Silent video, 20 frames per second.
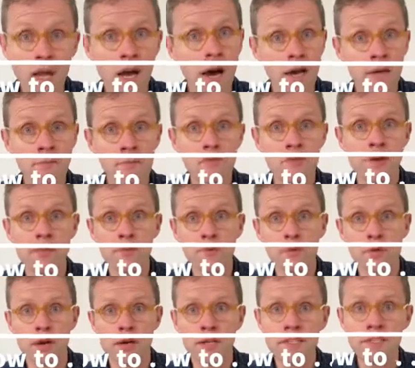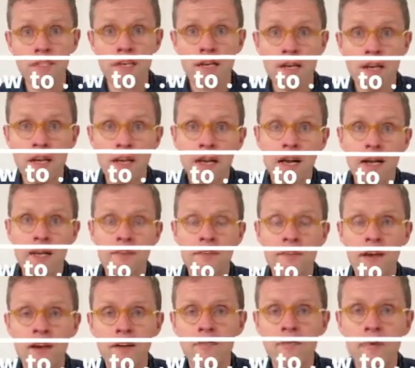I'm Trevor Price, and
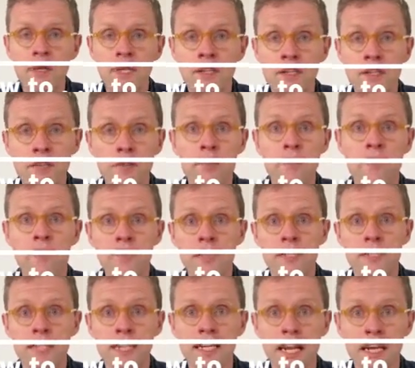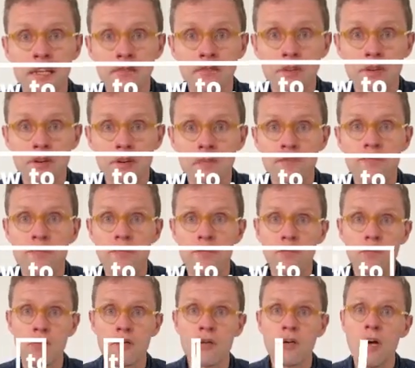I've been a university lecturer
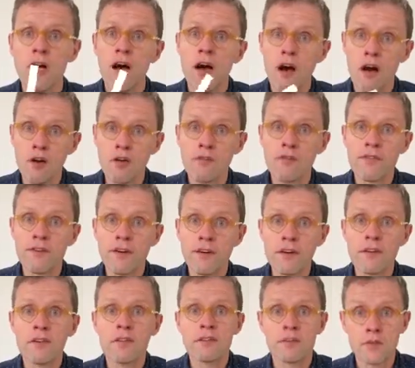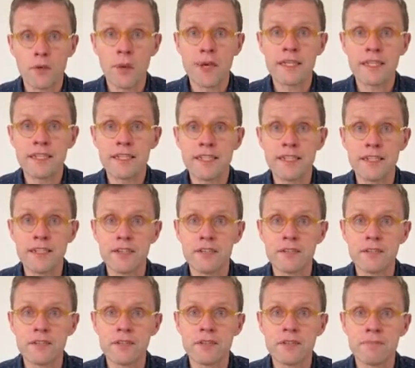for over 20
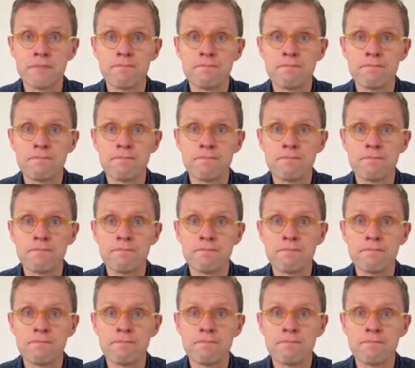years.